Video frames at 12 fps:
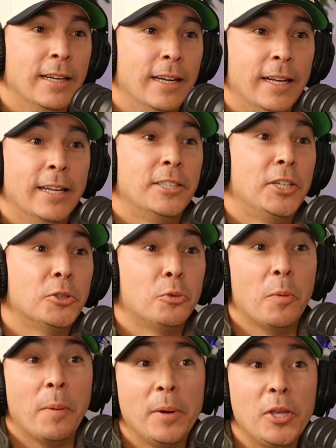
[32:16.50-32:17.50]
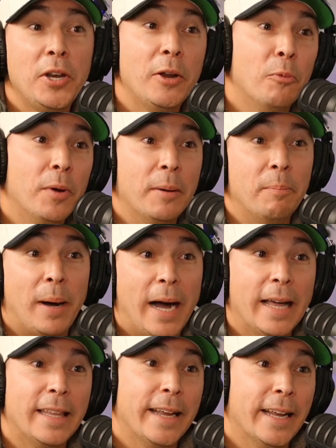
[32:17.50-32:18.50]
She goes, remember you didn't want to buy
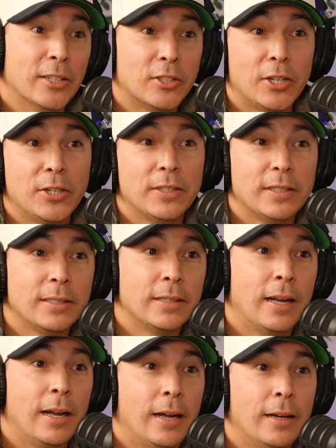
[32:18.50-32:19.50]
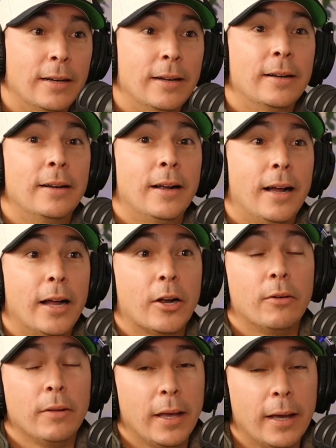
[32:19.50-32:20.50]
the inserts? I go,
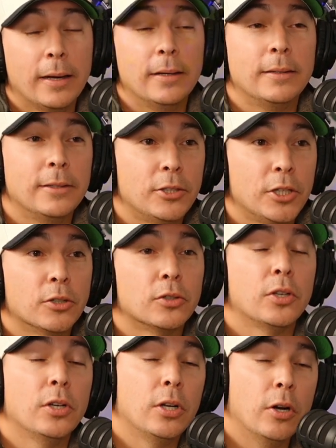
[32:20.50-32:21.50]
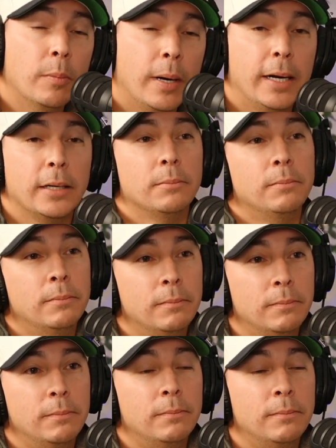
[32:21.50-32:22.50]
yeah. She goes, go buy them.
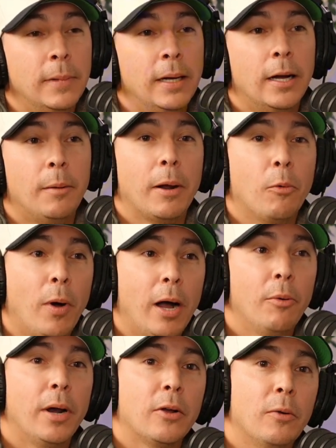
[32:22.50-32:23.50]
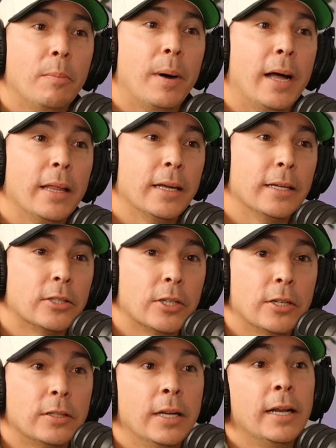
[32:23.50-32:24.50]
I'm like, why would I go buy the
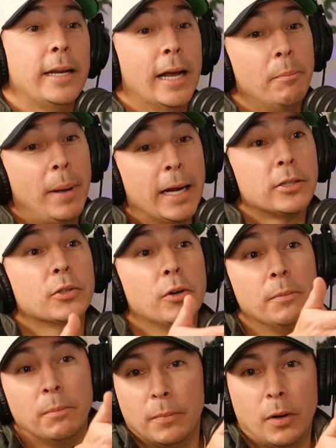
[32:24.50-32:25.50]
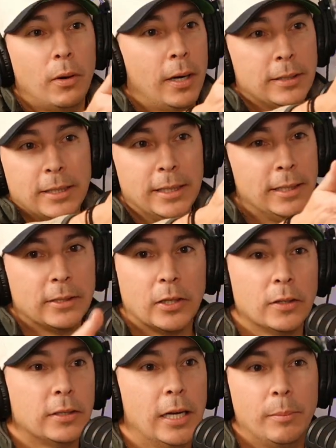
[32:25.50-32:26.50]
inserts? Now, backstory, I tell you this all the
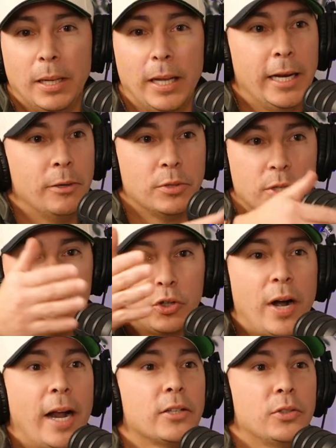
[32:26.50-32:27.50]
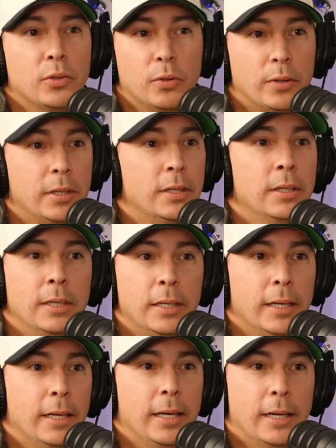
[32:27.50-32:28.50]
time. Elena was a track star
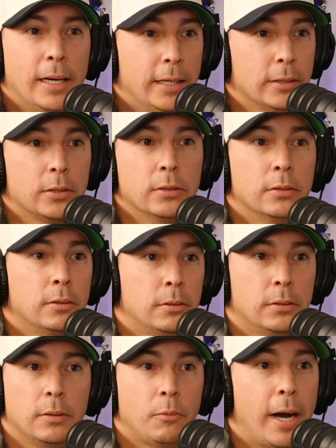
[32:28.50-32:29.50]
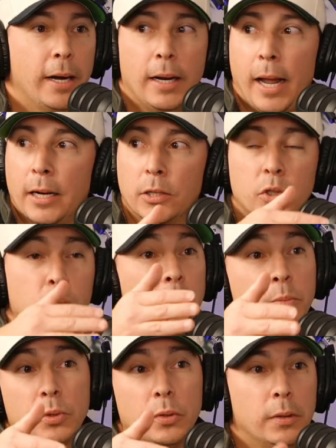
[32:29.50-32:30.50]
in high school, right? And a swim
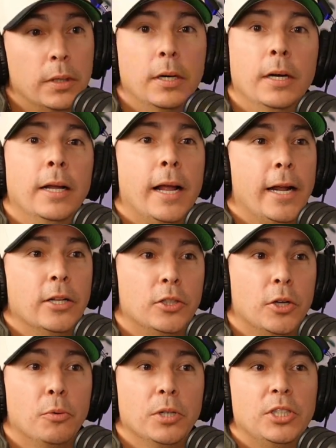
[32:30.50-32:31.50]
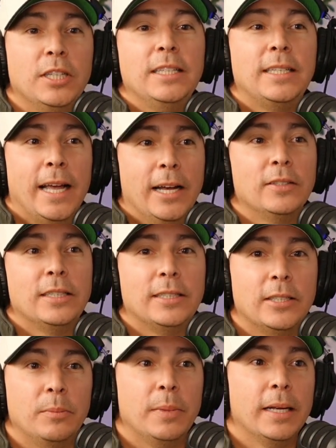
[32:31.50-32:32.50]
star. And so when she tells it to
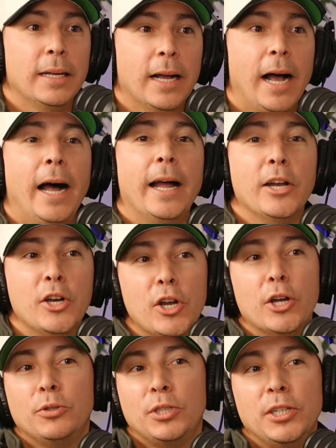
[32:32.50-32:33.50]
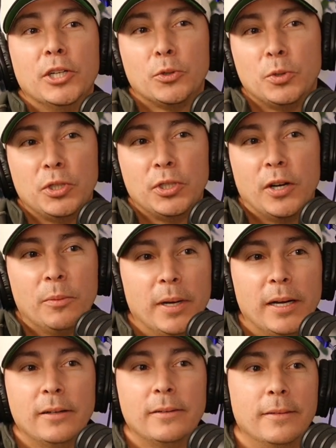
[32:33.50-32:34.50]
me, I know she knows what she's talking
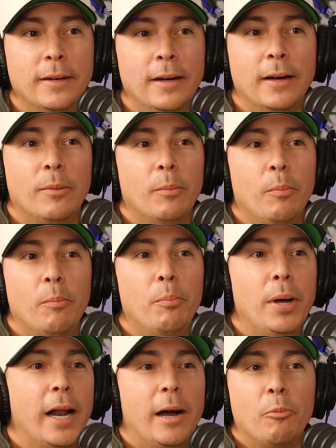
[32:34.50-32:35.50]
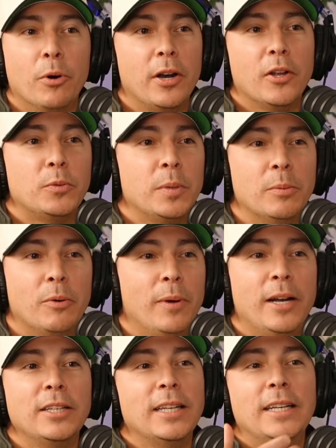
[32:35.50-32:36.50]
about, but I'm one of those people. You're
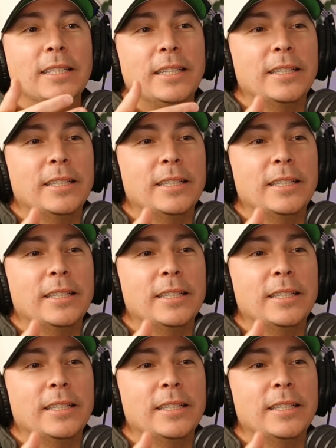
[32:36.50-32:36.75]
just like